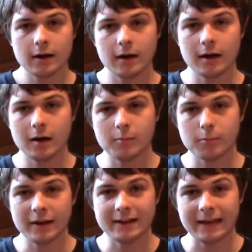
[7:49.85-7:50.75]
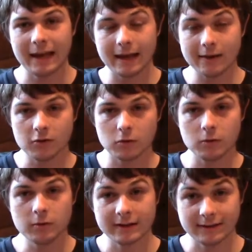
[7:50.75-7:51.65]
but the end
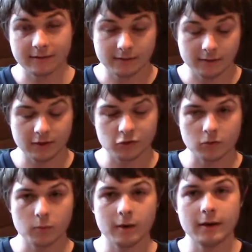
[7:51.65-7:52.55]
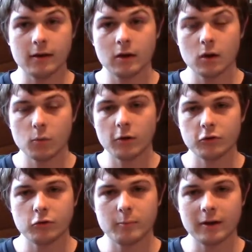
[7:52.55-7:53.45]
goal, at least the original one,
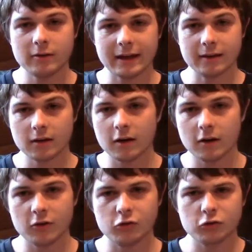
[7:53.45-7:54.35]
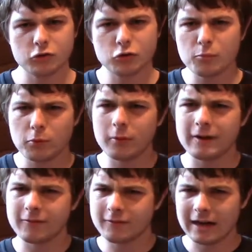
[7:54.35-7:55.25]
was to build a large
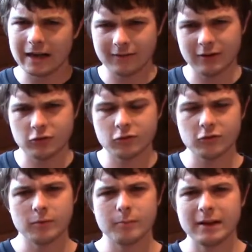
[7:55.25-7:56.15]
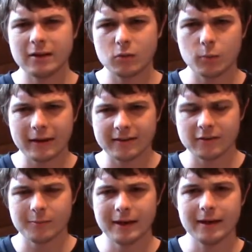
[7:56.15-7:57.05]
2.5-ish meter
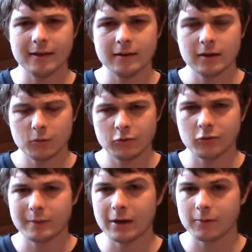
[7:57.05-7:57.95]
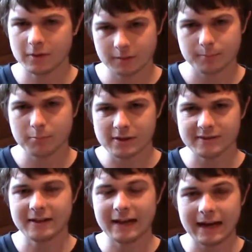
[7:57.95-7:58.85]
wingspan, which is about a
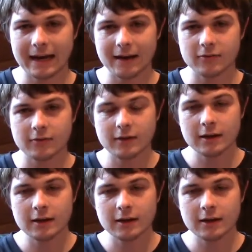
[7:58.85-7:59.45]
person and a half.